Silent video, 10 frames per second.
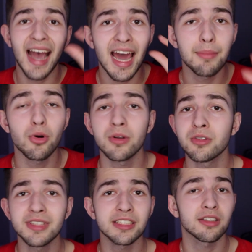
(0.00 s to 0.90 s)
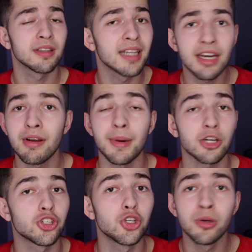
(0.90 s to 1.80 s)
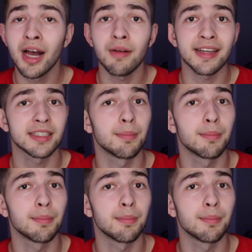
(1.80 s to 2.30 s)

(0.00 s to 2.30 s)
tad more, and those things are literally about to shoot out like